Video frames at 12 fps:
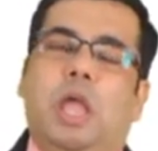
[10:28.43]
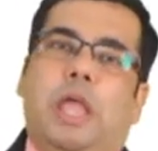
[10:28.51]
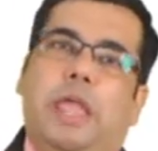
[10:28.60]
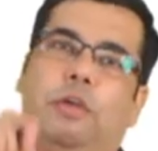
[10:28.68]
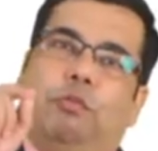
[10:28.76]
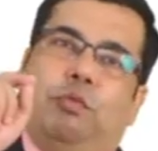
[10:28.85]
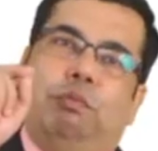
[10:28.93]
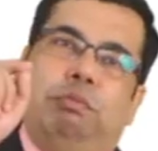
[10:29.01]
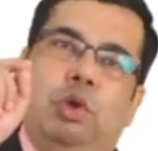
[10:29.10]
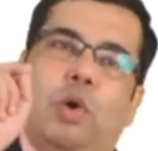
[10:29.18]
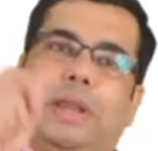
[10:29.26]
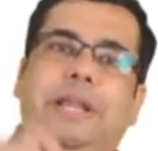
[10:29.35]

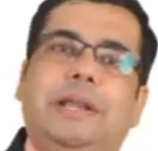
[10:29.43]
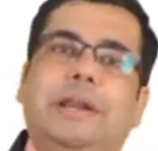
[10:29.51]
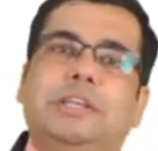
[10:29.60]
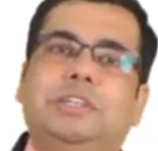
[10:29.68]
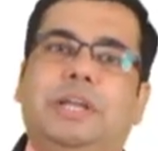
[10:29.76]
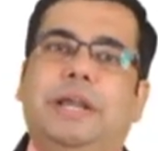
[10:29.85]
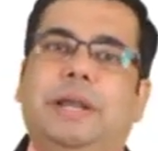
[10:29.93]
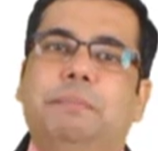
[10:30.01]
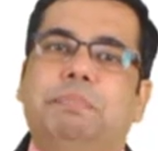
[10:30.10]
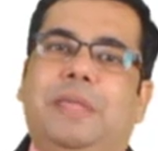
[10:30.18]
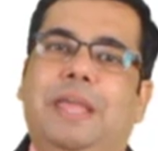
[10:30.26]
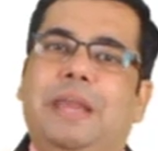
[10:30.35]
If you are
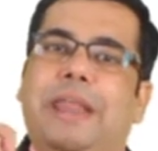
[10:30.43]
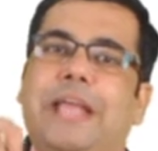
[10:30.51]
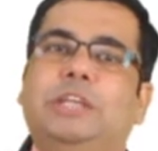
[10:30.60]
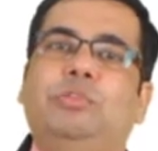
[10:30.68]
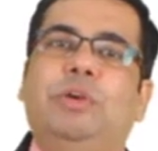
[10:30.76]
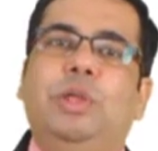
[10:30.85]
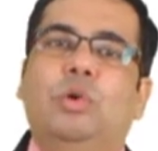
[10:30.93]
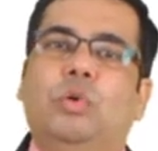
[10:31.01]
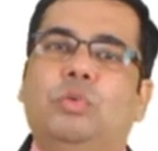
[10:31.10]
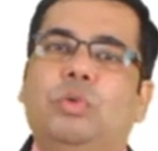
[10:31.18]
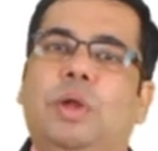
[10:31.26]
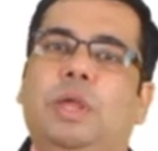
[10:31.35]
interested in next
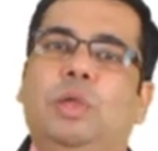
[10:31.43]
videos,